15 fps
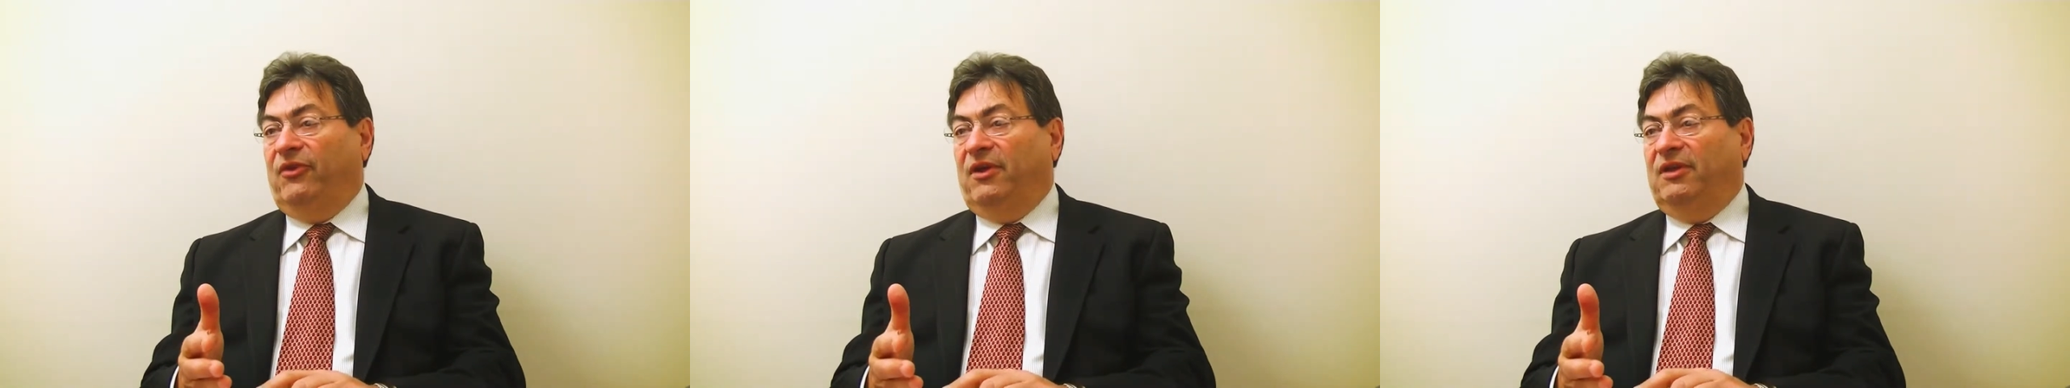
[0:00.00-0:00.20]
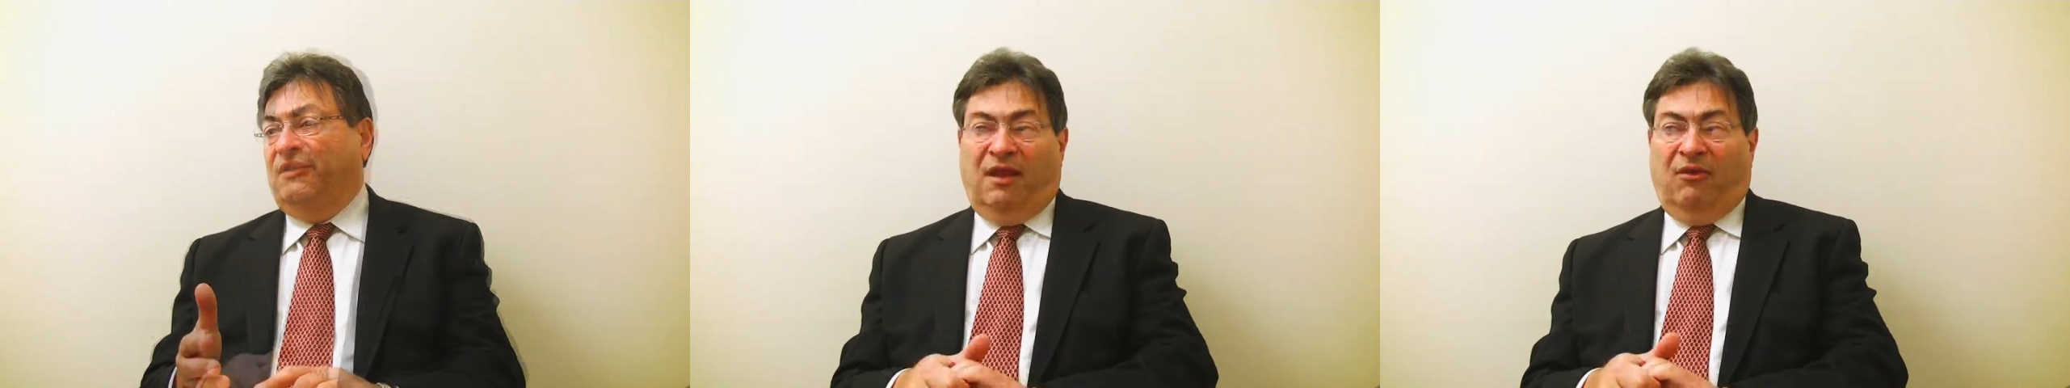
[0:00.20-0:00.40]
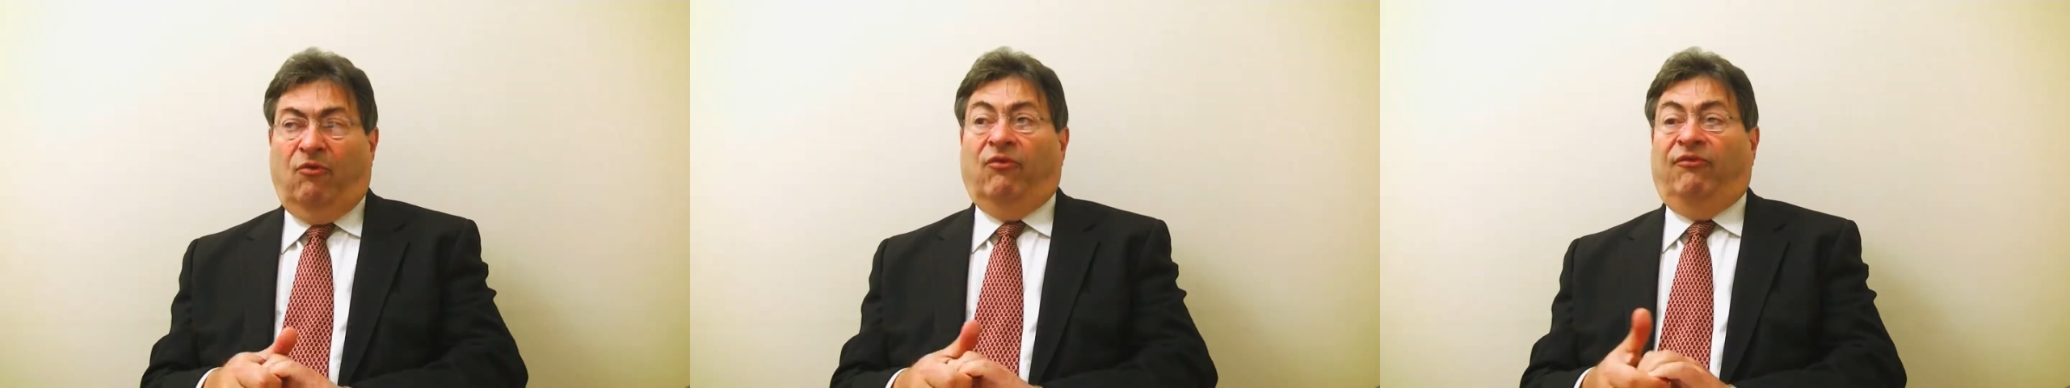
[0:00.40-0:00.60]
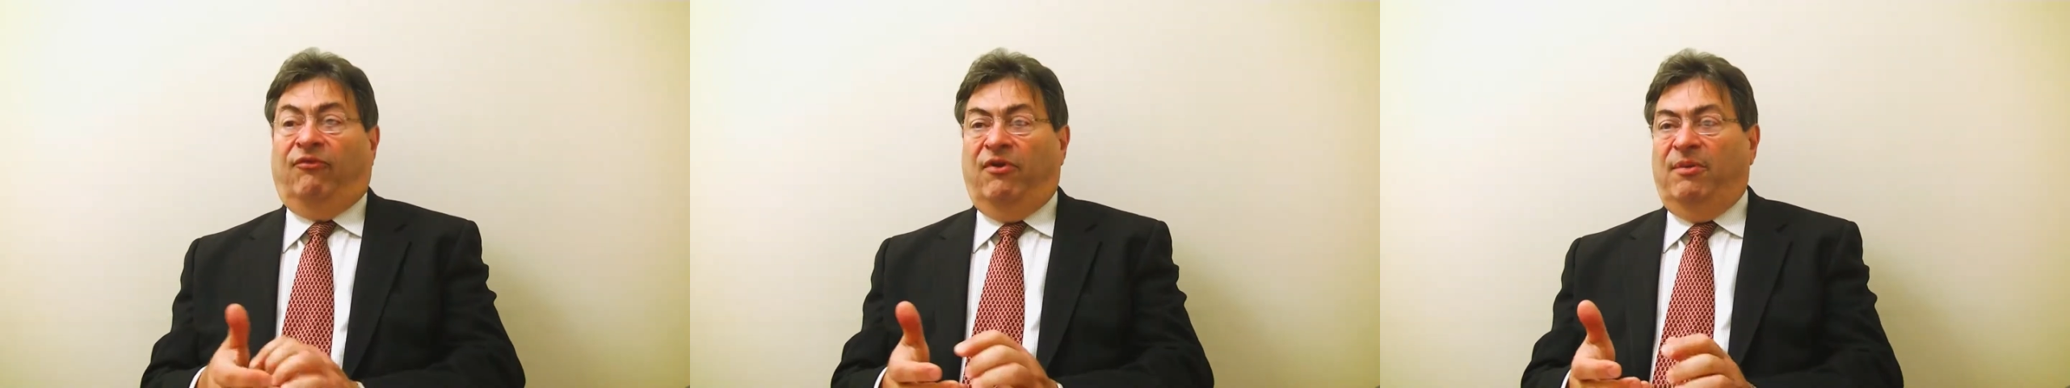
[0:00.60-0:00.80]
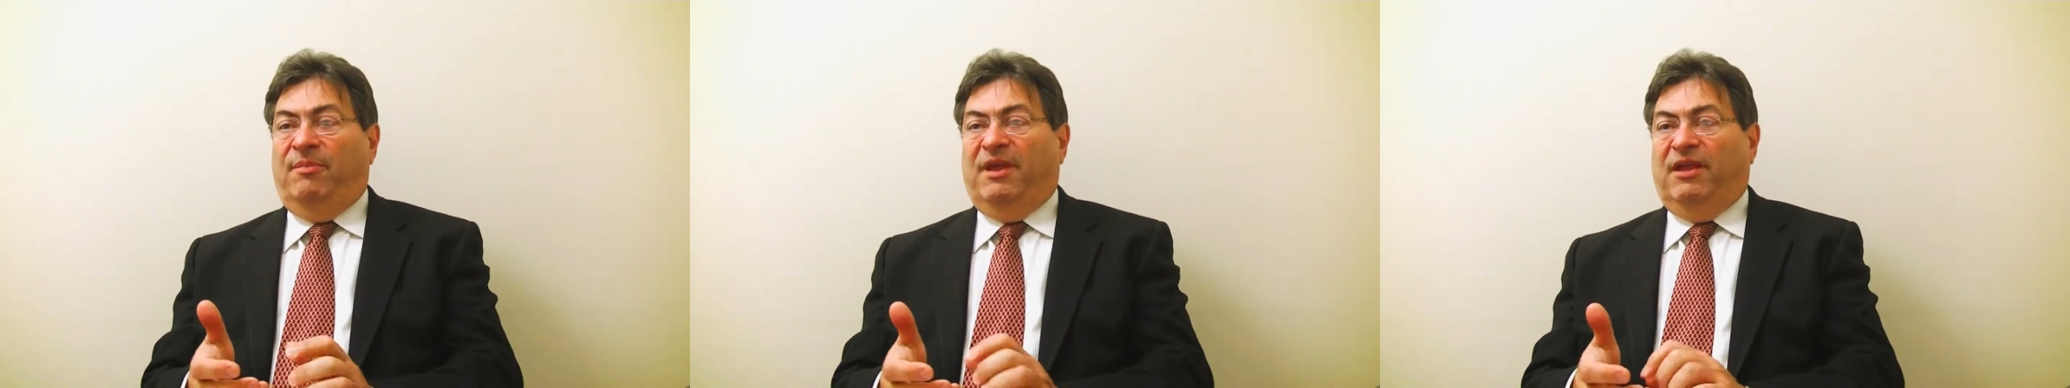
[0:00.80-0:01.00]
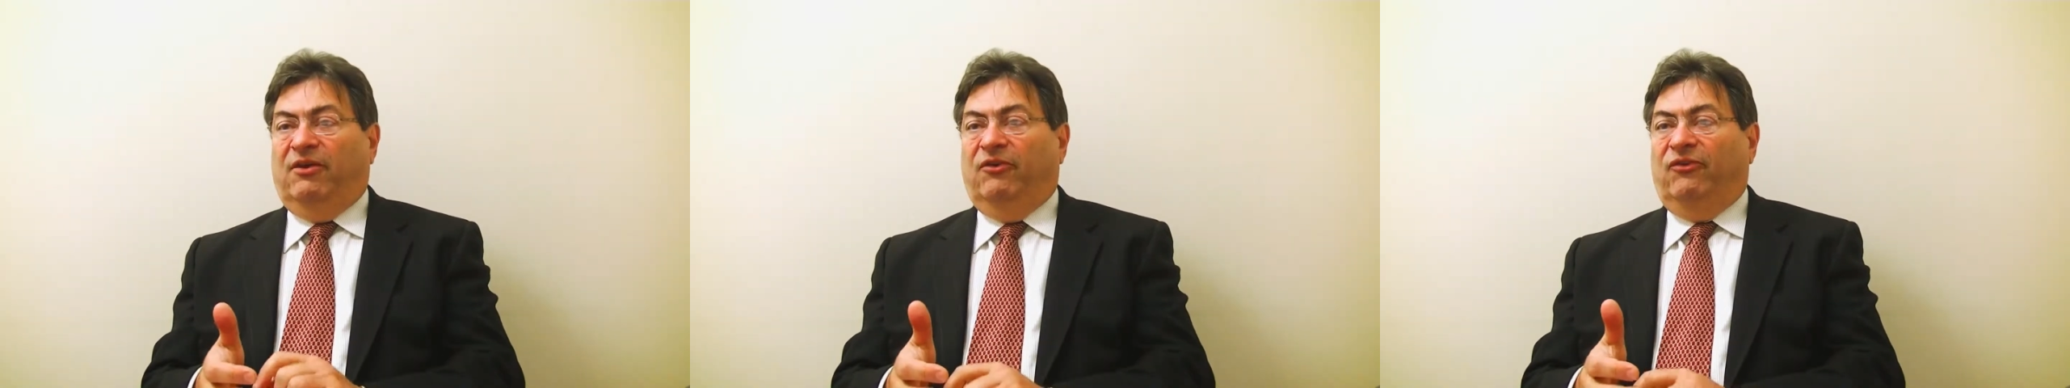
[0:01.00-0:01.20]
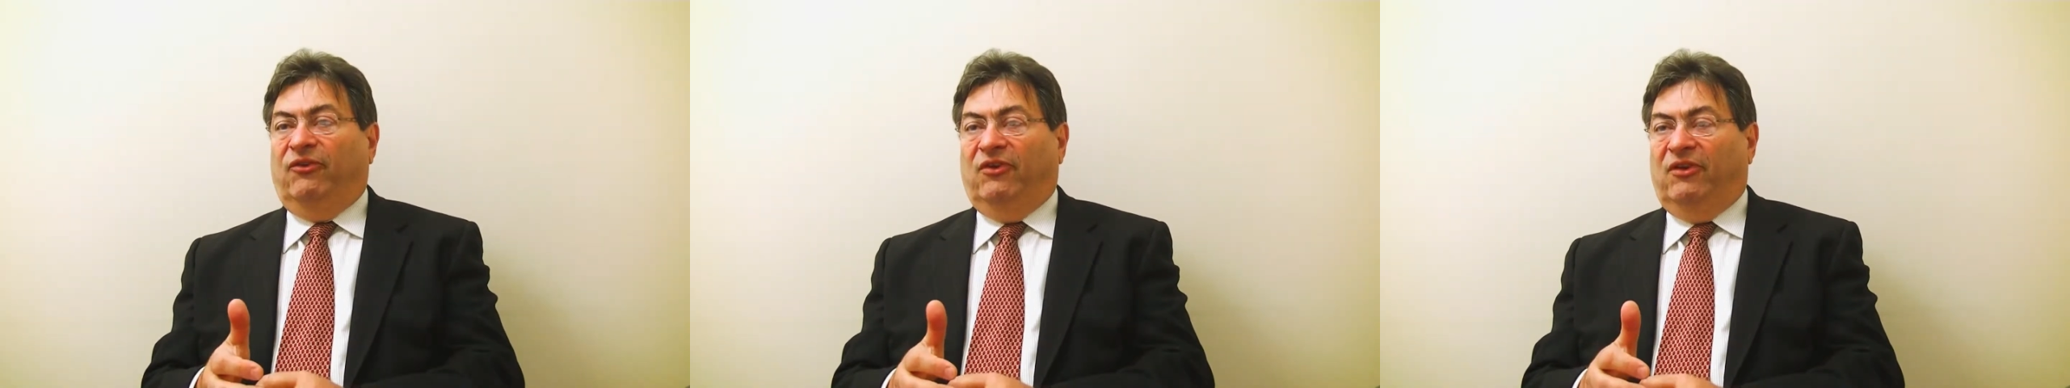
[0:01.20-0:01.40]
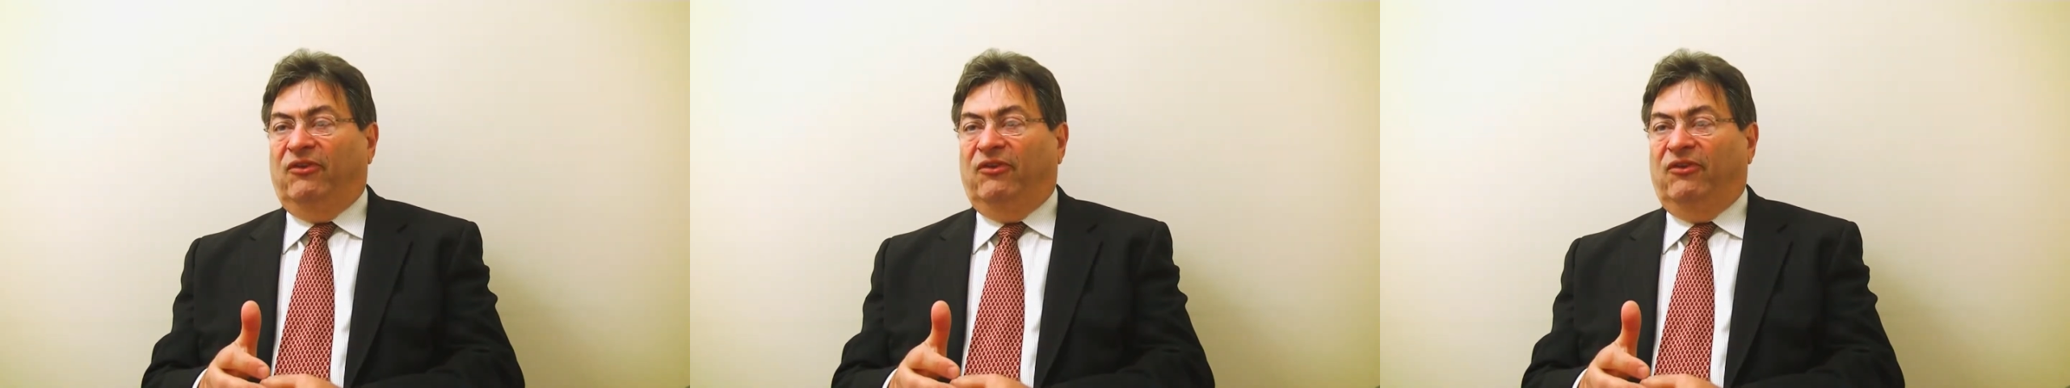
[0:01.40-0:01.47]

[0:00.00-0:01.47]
or free meters and